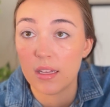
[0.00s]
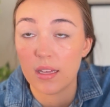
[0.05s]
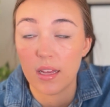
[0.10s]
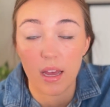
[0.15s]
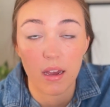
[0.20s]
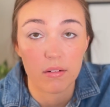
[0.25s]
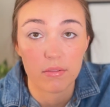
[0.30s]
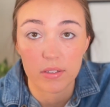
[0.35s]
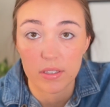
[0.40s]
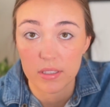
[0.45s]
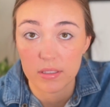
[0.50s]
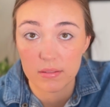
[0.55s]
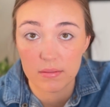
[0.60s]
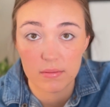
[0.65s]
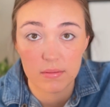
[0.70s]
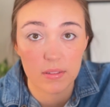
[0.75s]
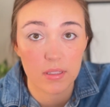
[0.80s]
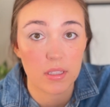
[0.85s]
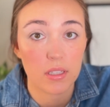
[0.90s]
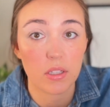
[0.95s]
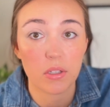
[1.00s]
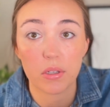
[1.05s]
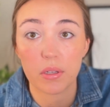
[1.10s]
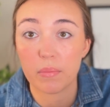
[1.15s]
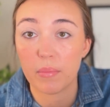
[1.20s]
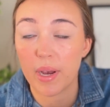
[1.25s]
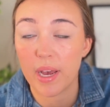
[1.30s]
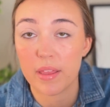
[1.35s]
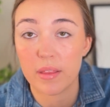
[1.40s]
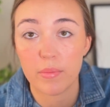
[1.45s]
ever. You can
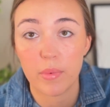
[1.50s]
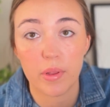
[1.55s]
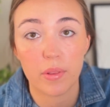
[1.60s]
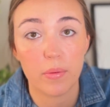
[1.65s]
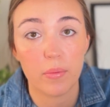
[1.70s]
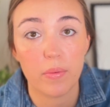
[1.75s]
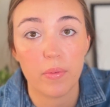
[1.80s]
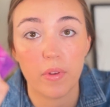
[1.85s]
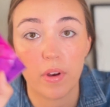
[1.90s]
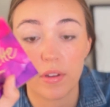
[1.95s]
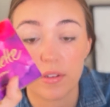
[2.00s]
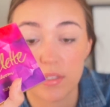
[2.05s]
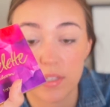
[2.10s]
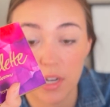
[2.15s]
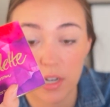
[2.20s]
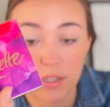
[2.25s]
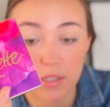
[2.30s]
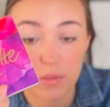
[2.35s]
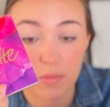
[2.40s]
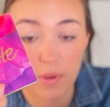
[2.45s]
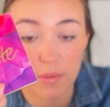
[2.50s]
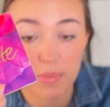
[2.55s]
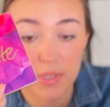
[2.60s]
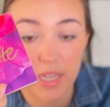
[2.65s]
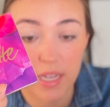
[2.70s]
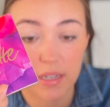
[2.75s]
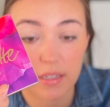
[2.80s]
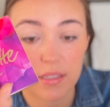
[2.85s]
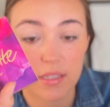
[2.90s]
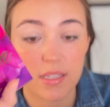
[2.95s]
buy them on Tarte's
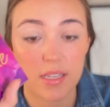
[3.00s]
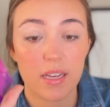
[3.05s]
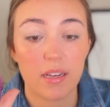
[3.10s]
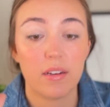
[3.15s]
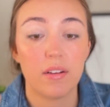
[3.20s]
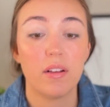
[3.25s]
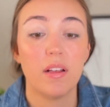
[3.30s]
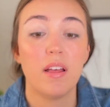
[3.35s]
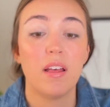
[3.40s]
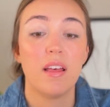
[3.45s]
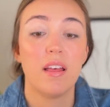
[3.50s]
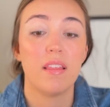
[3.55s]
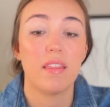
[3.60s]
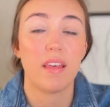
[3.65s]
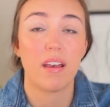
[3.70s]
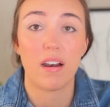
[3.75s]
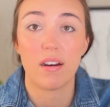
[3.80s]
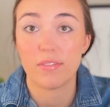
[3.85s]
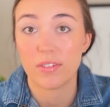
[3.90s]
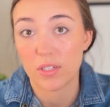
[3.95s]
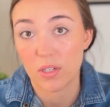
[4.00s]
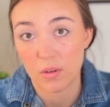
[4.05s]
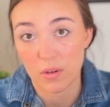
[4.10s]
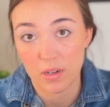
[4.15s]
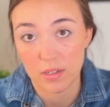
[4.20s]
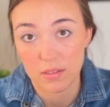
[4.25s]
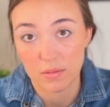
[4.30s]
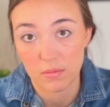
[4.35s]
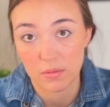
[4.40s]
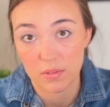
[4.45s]
website on sale. They often go
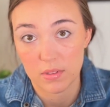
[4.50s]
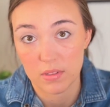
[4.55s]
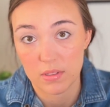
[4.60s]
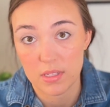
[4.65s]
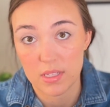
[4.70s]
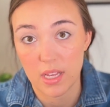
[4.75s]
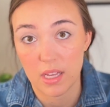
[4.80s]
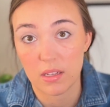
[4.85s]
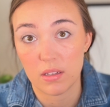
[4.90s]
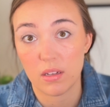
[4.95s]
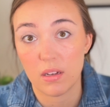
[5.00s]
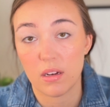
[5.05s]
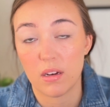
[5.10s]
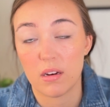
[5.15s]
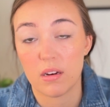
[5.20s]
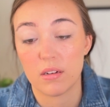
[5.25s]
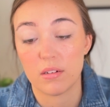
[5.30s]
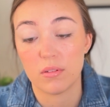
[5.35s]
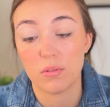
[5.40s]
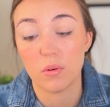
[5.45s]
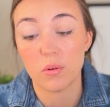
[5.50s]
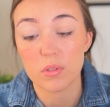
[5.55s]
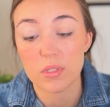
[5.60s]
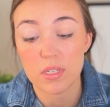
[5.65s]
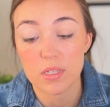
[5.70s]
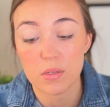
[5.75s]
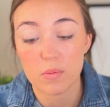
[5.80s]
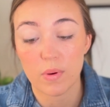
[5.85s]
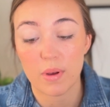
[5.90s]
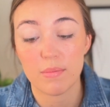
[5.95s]
on sale on
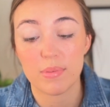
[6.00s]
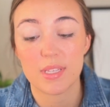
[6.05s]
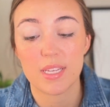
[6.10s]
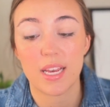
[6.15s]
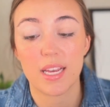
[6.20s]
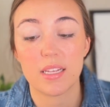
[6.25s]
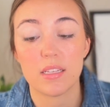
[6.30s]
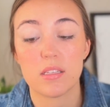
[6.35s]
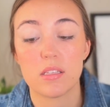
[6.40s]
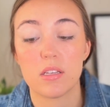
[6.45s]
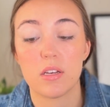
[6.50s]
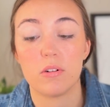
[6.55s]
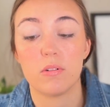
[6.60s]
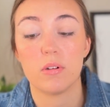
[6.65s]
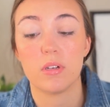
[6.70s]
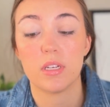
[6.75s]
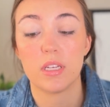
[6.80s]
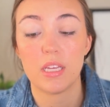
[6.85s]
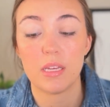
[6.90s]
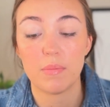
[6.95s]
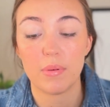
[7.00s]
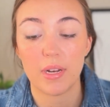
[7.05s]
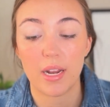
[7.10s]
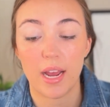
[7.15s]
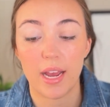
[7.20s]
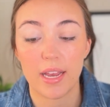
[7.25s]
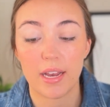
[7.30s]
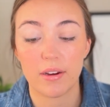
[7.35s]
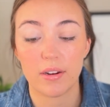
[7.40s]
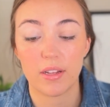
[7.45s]
Ulta's website, so keep an
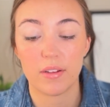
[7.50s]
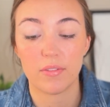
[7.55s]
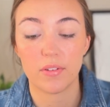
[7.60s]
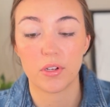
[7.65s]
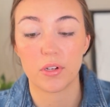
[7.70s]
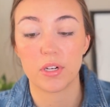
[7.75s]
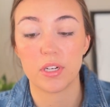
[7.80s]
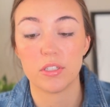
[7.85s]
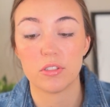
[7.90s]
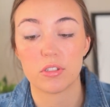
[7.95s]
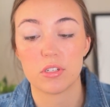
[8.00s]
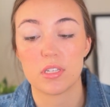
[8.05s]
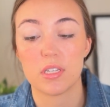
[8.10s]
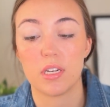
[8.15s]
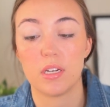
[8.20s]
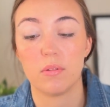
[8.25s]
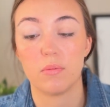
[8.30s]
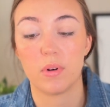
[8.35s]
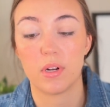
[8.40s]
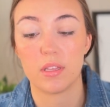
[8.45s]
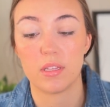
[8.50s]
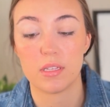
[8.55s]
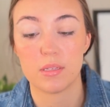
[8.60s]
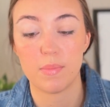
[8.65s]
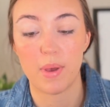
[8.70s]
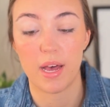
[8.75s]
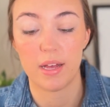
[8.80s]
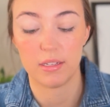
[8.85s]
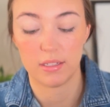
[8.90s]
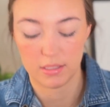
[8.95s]
eye out if you're interested in one of these
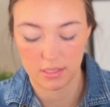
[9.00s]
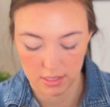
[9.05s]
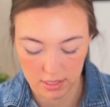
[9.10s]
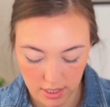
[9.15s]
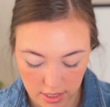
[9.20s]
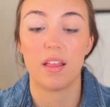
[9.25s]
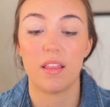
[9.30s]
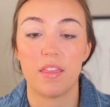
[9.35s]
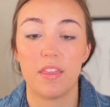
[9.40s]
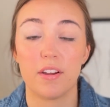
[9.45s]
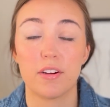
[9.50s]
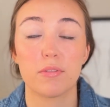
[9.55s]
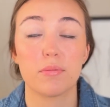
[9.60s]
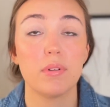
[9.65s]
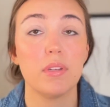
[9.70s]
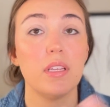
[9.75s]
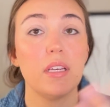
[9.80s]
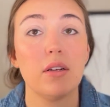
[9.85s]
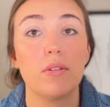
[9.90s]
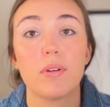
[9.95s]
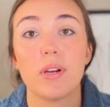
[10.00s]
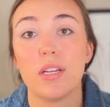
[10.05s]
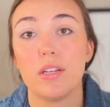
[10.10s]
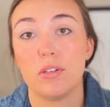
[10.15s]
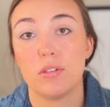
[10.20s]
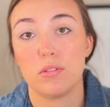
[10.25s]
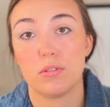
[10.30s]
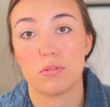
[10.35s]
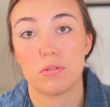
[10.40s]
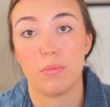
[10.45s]
palettes. They're really great
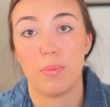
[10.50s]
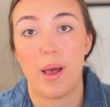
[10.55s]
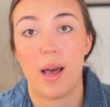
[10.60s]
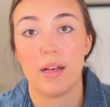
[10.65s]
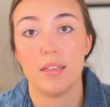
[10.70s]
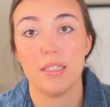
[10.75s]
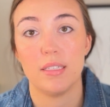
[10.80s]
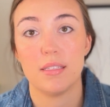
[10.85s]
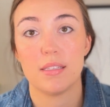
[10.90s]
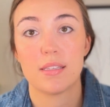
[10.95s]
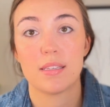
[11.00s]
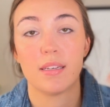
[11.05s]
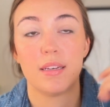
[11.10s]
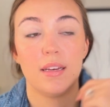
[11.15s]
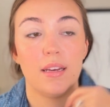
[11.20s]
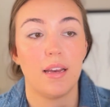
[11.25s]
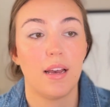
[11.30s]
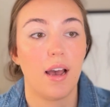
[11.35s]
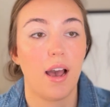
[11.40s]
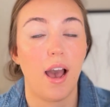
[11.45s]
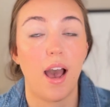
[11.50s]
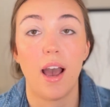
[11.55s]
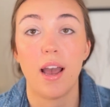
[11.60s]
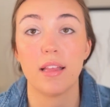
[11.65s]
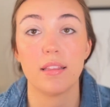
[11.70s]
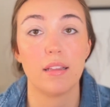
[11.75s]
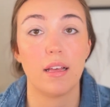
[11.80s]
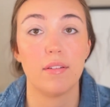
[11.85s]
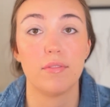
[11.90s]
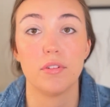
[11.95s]
neutral palettes. I
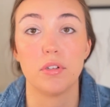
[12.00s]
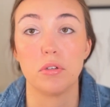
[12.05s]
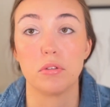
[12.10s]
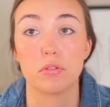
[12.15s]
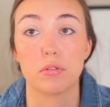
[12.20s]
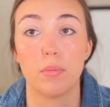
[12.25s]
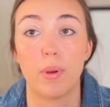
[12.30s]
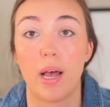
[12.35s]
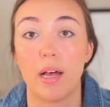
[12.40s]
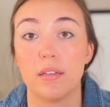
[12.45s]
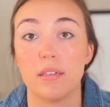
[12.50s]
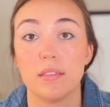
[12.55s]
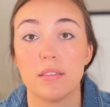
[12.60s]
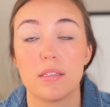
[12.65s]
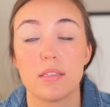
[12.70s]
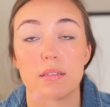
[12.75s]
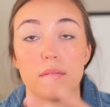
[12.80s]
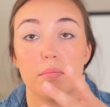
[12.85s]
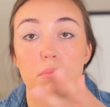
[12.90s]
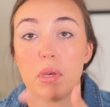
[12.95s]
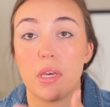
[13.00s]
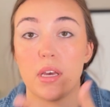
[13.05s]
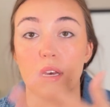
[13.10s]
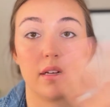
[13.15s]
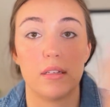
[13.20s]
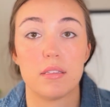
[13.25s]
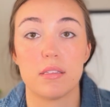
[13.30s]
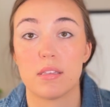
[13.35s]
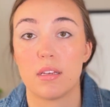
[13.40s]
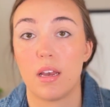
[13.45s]
love neutral palettes
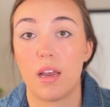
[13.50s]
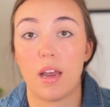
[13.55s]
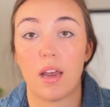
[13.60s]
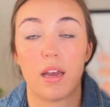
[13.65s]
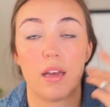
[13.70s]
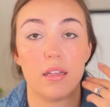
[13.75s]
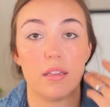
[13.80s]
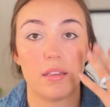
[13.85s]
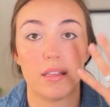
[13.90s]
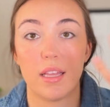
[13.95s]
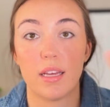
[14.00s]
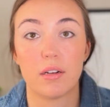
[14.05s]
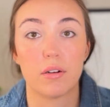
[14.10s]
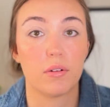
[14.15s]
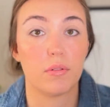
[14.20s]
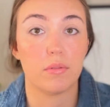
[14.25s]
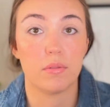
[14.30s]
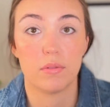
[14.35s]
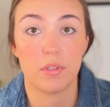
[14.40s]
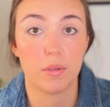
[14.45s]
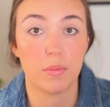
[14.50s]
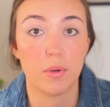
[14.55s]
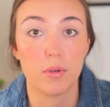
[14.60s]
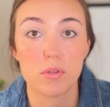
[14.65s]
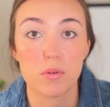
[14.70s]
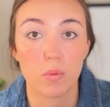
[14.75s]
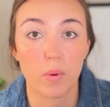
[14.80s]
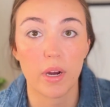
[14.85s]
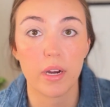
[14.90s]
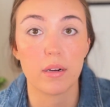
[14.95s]
because they're the
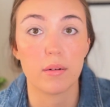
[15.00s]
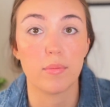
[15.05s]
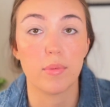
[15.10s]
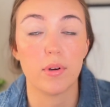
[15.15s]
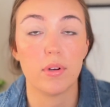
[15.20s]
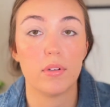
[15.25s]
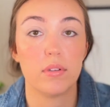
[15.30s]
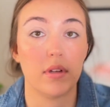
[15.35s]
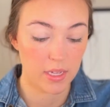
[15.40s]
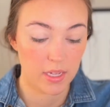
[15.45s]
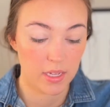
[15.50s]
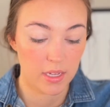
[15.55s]
most wearable.